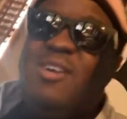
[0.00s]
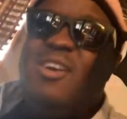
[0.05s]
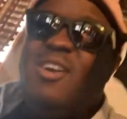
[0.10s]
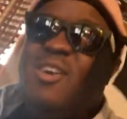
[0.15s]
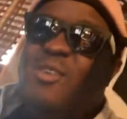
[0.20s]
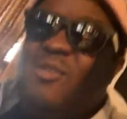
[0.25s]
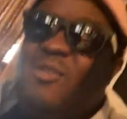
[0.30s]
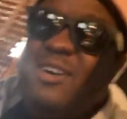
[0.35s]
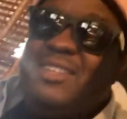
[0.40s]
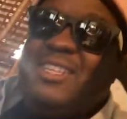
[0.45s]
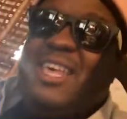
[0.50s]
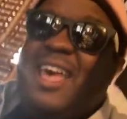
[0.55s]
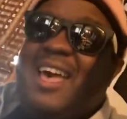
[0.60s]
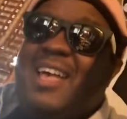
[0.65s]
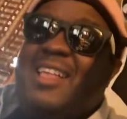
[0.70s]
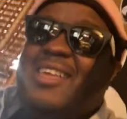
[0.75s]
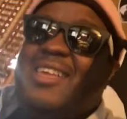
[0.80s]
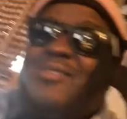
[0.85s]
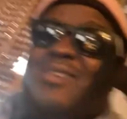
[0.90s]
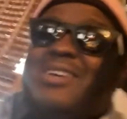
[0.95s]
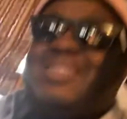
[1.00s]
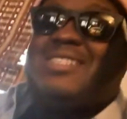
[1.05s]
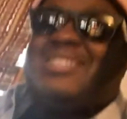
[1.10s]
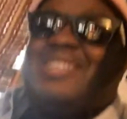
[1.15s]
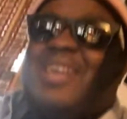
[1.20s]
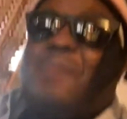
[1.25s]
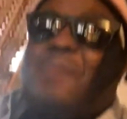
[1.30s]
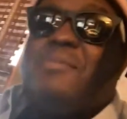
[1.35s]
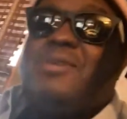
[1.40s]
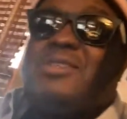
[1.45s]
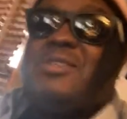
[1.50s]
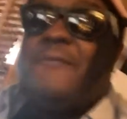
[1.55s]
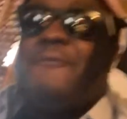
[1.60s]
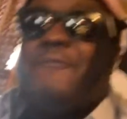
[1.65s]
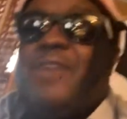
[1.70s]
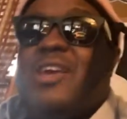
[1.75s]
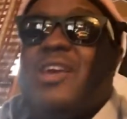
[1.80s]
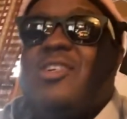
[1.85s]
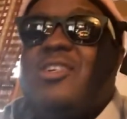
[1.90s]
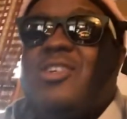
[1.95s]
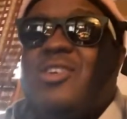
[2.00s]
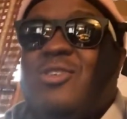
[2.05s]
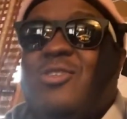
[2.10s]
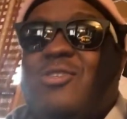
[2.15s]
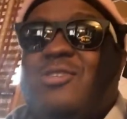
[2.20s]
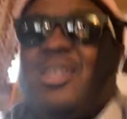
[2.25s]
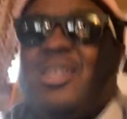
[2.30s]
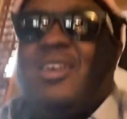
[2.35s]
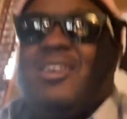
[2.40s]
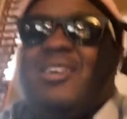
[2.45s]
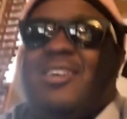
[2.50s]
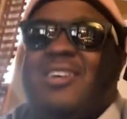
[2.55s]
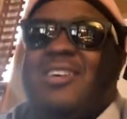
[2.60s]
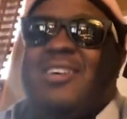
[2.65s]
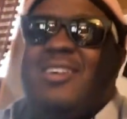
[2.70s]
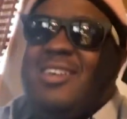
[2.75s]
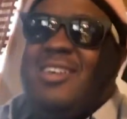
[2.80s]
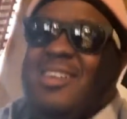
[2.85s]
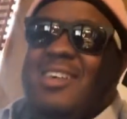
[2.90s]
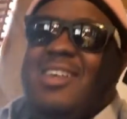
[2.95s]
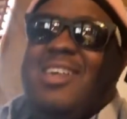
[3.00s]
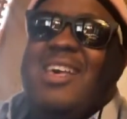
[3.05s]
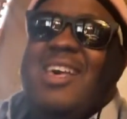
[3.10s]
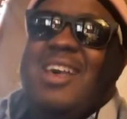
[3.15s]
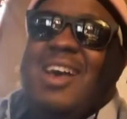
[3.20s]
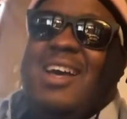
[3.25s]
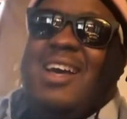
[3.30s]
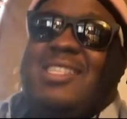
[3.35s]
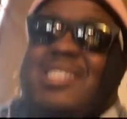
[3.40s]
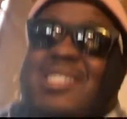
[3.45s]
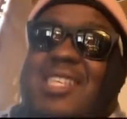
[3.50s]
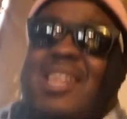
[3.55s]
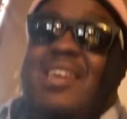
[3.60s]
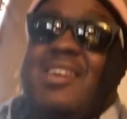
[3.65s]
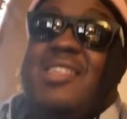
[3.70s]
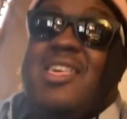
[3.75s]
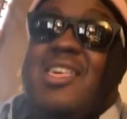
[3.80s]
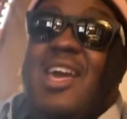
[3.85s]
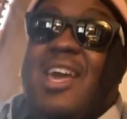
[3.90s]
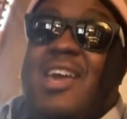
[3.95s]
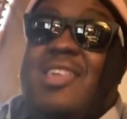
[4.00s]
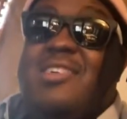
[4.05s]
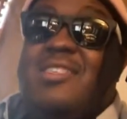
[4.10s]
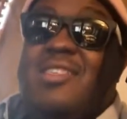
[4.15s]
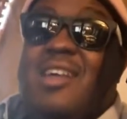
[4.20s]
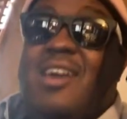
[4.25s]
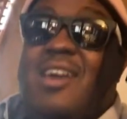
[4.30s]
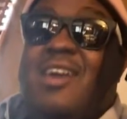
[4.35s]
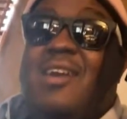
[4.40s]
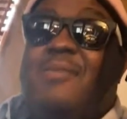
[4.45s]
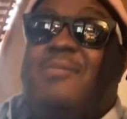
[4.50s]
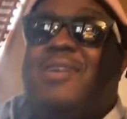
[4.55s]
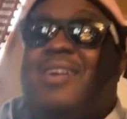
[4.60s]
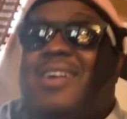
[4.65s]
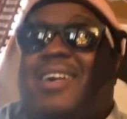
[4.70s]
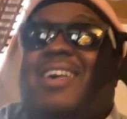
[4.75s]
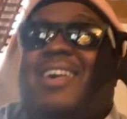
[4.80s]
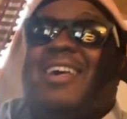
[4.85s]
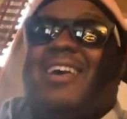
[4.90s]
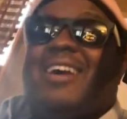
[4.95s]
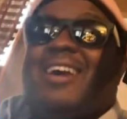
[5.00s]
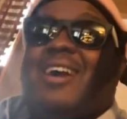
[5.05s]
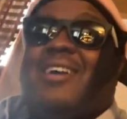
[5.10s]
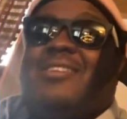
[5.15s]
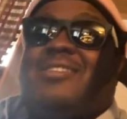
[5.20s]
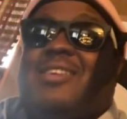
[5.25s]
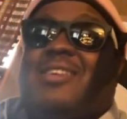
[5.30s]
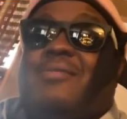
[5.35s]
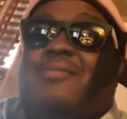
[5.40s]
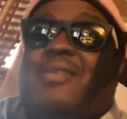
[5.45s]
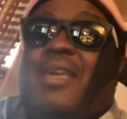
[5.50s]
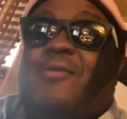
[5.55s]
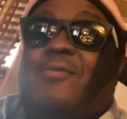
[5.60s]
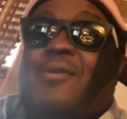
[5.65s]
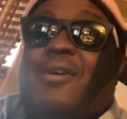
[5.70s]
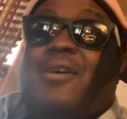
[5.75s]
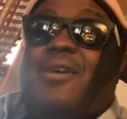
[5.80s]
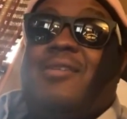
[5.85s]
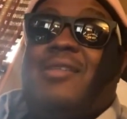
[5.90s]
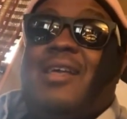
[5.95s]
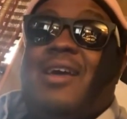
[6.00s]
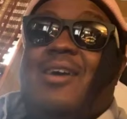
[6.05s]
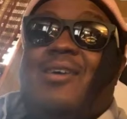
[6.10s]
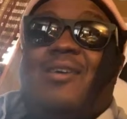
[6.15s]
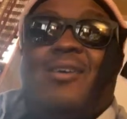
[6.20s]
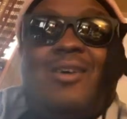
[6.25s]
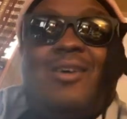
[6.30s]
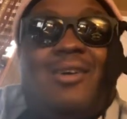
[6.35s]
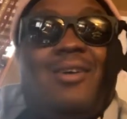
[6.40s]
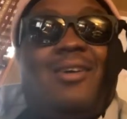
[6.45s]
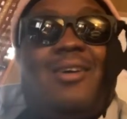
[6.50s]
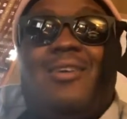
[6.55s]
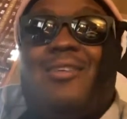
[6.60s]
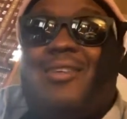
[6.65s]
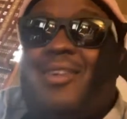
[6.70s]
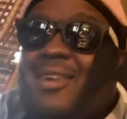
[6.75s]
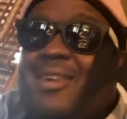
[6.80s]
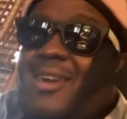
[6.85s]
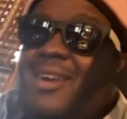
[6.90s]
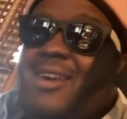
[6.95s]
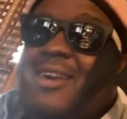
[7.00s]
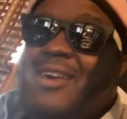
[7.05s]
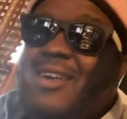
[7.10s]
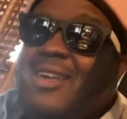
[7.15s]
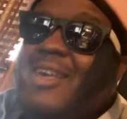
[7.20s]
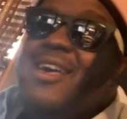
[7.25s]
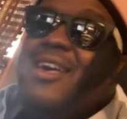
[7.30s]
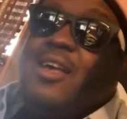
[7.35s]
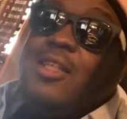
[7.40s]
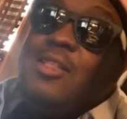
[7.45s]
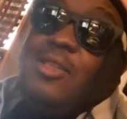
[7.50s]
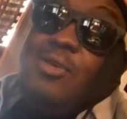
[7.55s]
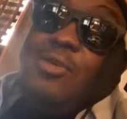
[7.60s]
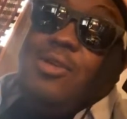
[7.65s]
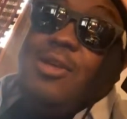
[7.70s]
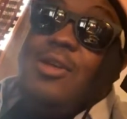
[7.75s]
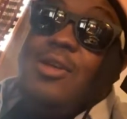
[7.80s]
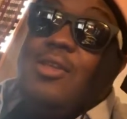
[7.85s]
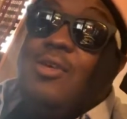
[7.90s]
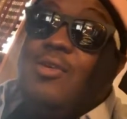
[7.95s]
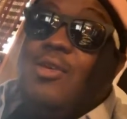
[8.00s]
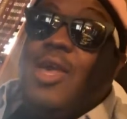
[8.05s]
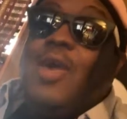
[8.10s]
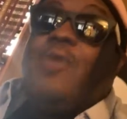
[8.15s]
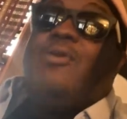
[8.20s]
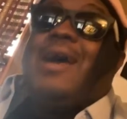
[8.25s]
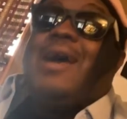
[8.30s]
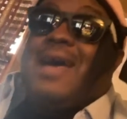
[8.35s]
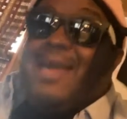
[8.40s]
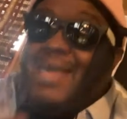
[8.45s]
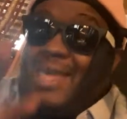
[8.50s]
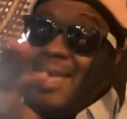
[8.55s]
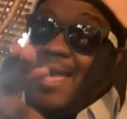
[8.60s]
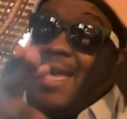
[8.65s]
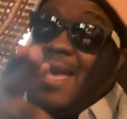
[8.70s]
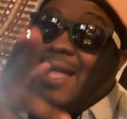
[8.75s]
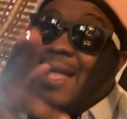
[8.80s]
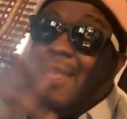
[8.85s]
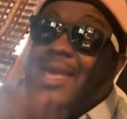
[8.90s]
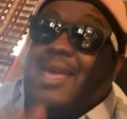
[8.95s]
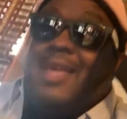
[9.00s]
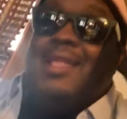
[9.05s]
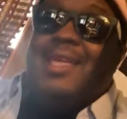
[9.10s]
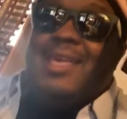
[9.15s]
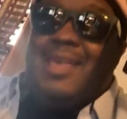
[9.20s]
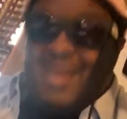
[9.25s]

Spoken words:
what's happening? What's up, Mr. Fake Shoes? I see you changed your name. Call yourself D Will now? Okay. New year, new you. I got it.